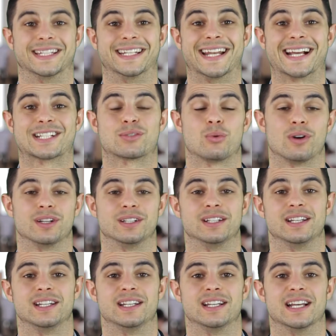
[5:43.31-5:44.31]
The next
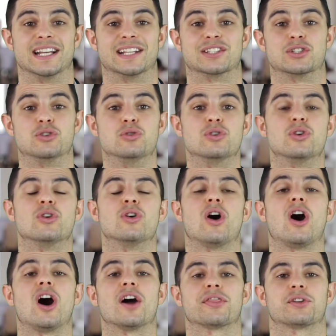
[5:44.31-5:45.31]
one is
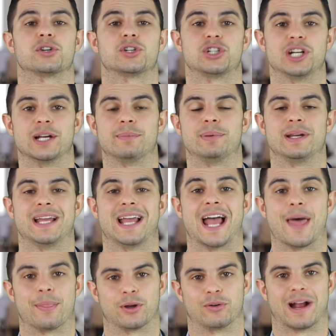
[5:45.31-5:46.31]
Google Authorship
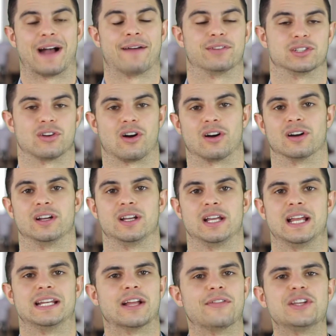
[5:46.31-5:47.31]
and the Gravatar.
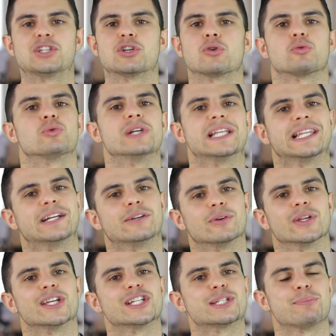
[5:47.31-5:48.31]
Now these are
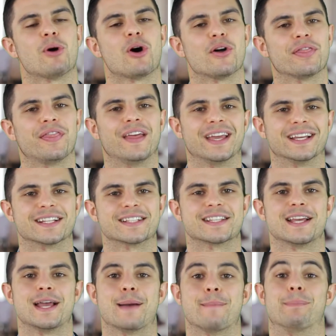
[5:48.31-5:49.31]
really small
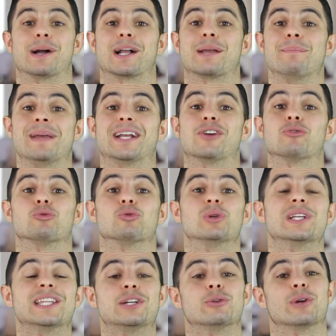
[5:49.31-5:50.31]
things, but can make a
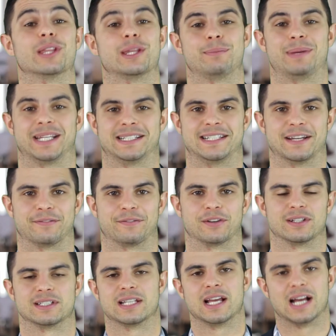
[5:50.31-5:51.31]
really big
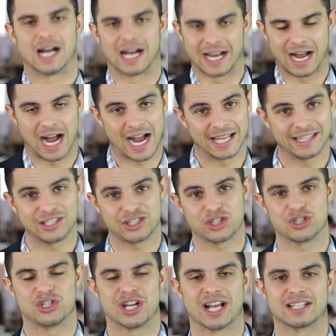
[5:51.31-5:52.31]
difference. I highly
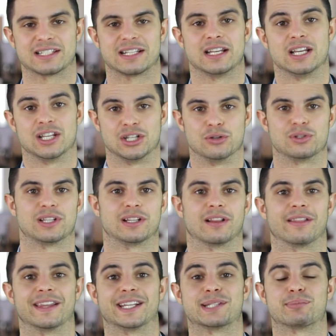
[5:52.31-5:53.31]
suggest
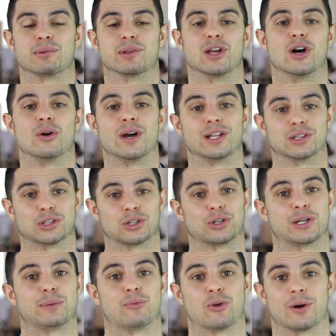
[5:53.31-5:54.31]
using the links below and
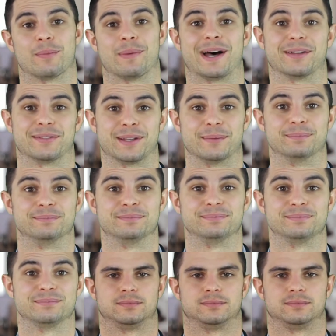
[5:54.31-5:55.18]
learning more about them.